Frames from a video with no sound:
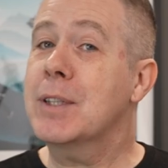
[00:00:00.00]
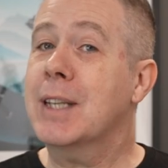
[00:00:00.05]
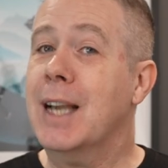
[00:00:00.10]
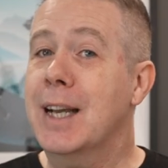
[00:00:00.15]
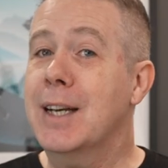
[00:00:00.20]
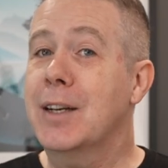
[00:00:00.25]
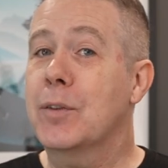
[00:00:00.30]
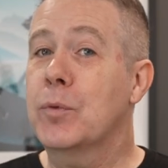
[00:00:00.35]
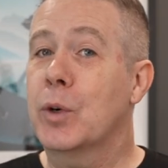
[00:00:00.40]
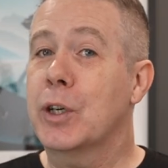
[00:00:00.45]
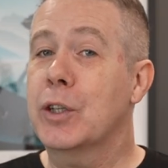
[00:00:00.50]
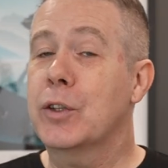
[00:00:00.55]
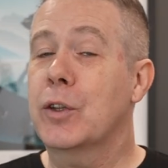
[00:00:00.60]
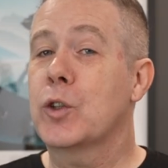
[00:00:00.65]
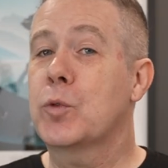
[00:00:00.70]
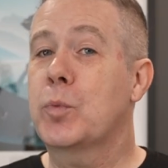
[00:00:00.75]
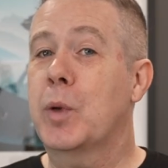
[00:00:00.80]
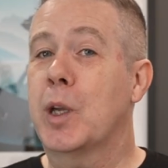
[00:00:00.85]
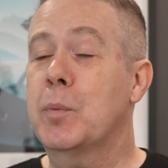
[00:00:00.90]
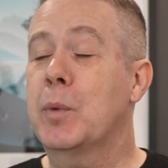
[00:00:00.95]
was kind of one of
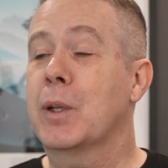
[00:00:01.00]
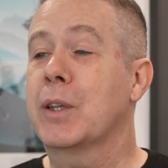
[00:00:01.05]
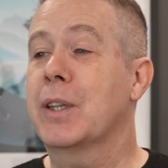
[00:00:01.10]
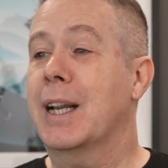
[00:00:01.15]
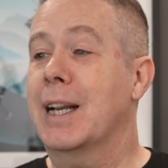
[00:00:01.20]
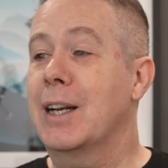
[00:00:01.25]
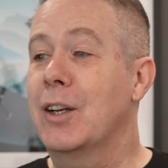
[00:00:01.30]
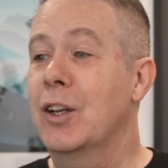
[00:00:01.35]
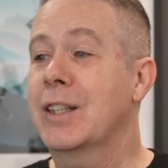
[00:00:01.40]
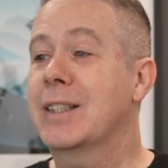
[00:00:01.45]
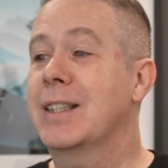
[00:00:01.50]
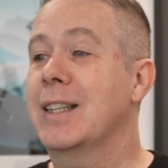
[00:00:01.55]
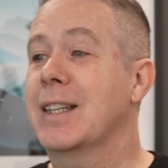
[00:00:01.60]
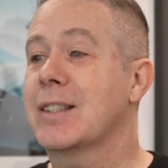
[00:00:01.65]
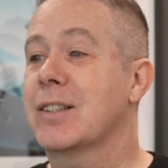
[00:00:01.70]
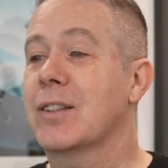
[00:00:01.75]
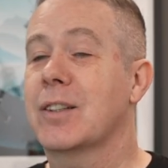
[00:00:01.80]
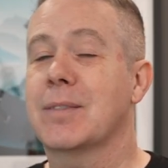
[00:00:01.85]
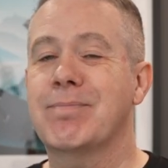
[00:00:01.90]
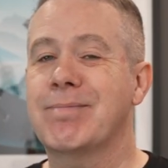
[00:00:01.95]
those people that I looked at
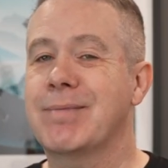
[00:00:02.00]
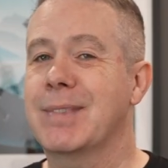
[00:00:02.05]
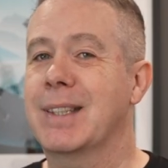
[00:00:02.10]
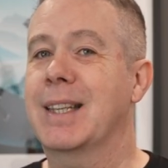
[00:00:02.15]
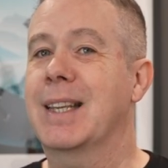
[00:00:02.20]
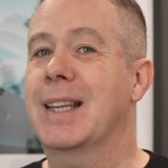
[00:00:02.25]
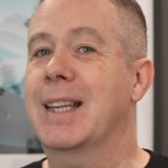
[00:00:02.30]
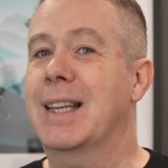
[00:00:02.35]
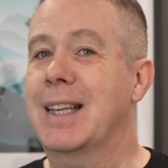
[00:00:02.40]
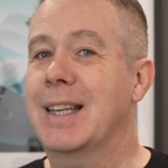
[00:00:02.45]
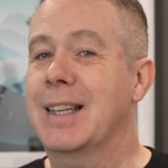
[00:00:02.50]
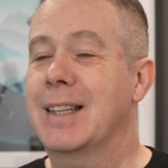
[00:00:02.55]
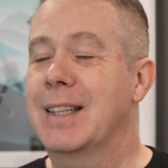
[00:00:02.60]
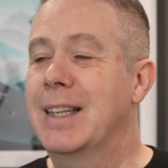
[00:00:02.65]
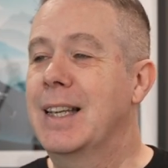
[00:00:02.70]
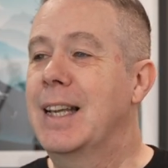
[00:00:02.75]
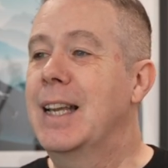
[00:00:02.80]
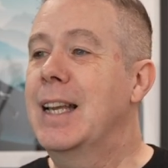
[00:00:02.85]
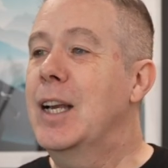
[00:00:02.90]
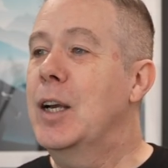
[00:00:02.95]
this and thought, nah.
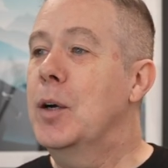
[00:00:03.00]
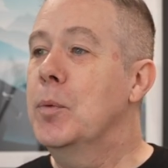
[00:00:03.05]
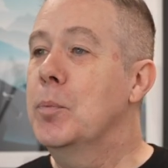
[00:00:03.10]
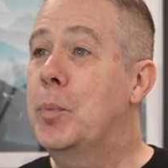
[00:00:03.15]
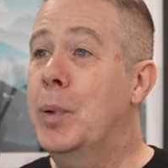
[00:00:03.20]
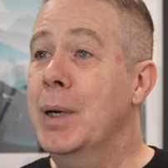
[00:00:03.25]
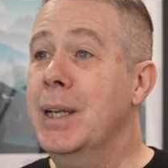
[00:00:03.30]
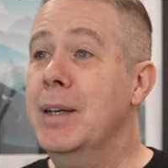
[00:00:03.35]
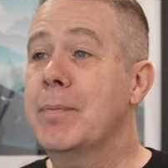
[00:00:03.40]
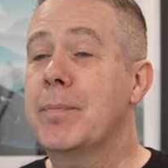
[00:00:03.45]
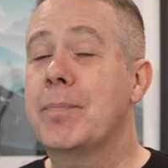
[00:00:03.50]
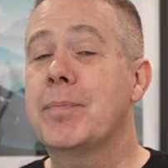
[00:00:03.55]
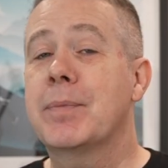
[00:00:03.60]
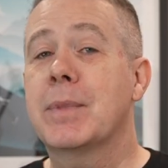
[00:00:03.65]
But